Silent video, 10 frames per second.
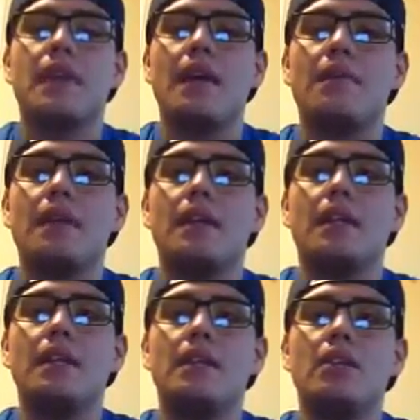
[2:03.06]
and then
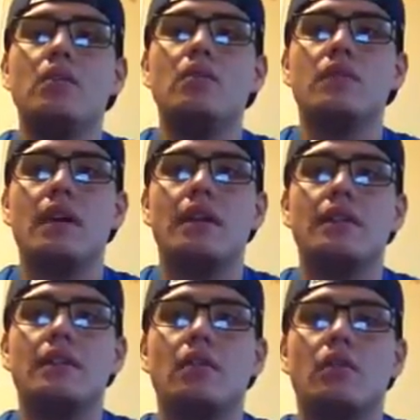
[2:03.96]
he used
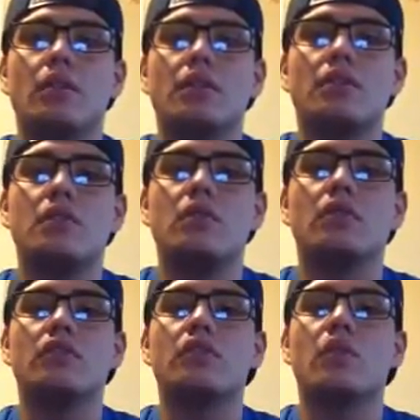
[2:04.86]
that in order to
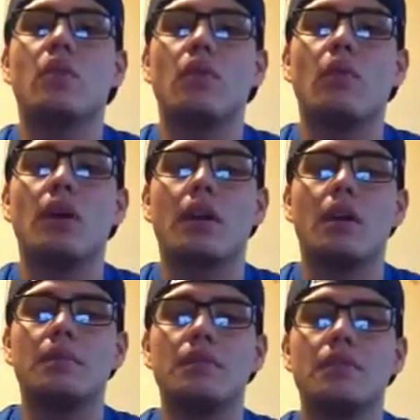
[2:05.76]
control the
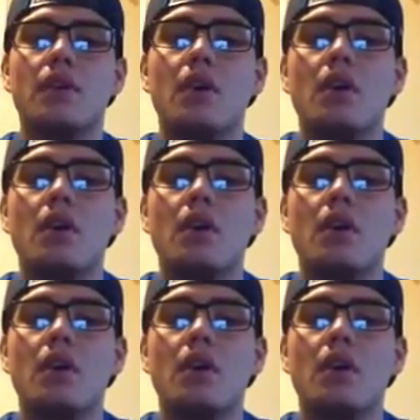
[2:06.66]
quadcopters.